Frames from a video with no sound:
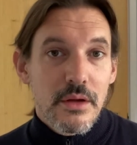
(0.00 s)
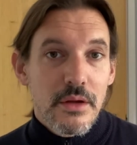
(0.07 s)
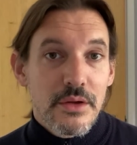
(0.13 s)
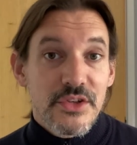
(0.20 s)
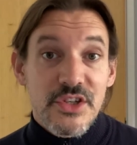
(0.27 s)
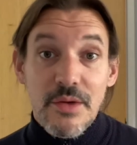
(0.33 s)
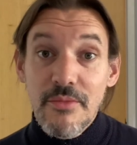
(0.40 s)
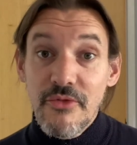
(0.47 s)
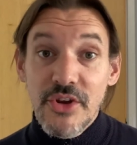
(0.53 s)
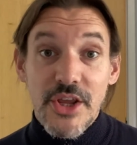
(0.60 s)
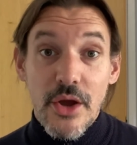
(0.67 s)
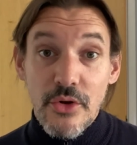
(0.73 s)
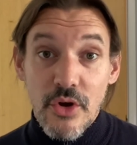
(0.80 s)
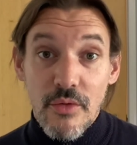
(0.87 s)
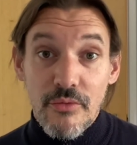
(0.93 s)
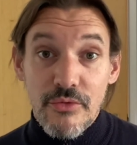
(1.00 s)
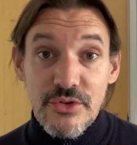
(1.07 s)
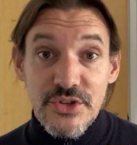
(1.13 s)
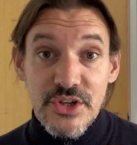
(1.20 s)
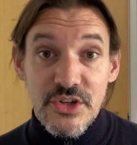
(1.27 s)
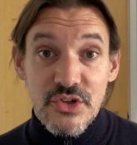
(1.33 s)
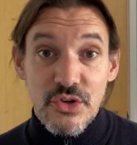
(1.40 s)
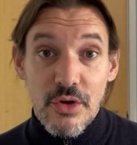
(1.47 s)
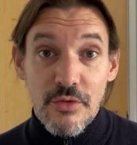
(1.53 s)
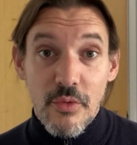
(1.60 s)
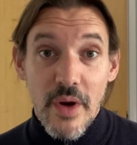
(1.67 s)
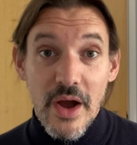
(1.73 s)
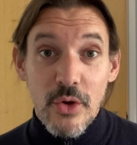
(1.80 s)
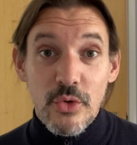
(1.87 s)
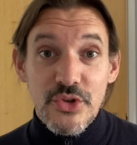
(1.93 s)
Some video conferencing
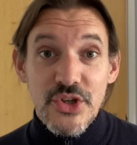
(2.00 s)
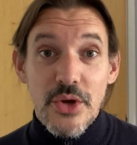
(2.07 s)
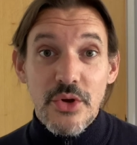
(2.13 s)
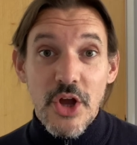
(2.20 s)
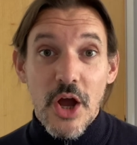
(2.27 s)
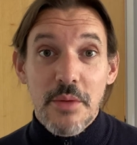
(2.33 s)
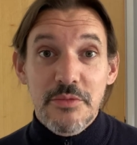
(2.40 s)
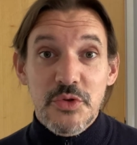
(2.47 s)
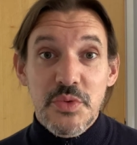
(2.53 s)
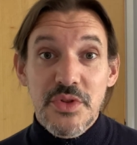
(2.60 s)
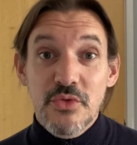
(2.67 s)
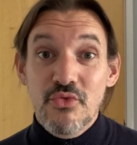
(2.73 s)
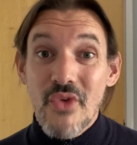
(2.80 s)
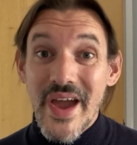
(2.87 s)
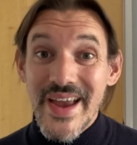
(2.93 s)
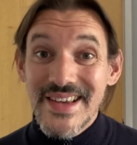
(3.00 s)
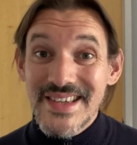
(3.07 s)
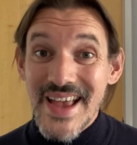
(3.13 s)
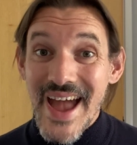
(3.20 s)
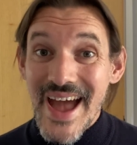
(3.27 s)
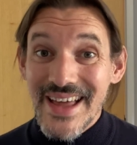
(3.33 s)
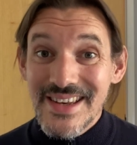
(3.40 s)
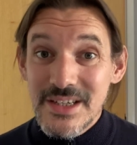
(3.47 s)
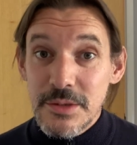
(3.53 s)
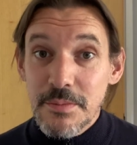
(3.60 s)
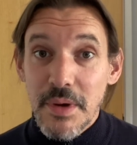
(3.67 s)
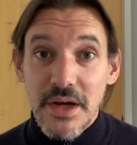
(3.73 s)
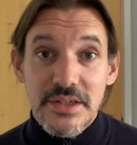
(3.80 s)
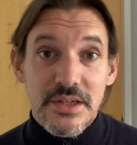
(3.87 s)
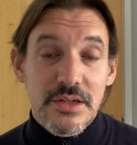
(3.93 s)
software also comes with a raise hand
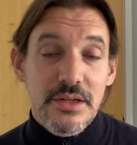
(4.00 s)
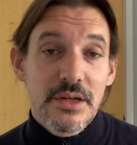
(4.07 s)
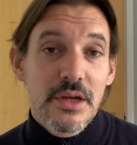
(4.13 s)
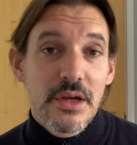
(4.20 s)
button